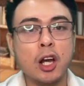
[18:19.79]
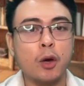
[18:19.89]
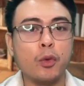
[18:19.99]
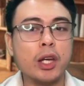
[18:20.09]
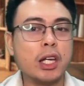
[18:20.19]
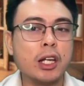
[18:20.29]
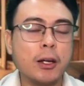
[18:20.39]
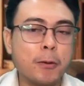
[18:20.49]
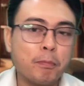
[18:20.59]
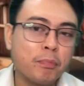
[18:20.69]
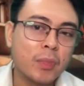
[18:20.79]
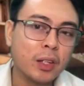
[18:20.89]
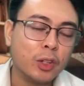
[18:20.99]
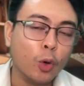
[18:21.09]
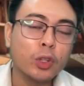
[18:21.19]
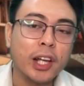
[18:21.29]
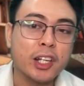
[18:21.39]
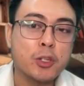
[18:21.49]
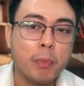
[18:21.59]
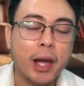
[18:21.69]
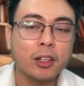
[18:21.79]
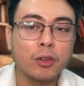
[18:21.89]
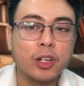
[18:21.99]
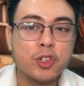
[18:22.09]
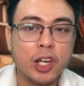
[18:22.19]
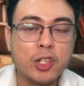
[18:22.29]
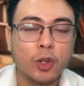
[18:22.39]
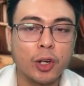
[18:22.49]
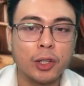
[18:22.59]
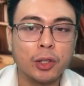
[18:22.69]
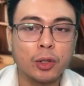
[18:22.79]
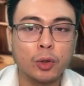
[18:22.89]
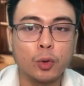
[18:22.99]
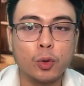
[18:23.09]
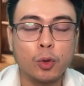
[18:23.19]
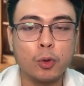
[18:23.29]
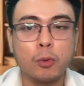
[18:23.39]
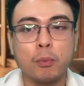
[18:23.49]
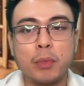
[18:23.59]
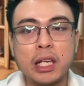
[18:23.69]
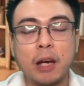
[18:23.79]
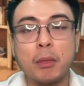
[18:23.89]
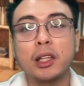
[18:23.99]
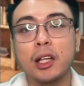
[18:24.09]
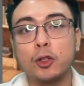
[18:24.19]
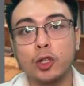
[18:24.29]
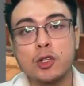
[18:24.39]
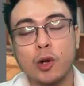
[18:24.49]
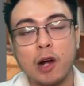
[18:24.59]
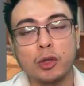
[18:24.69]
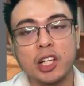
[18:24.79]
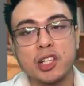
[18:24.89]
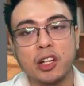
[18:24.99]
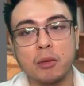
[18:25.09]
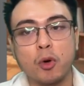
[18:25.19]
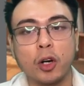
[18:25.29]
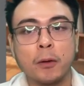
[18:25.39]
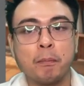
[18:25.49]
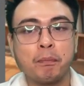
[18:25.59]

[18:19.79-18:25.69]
we don't expect radiation to be emitted to the surroundings anymore.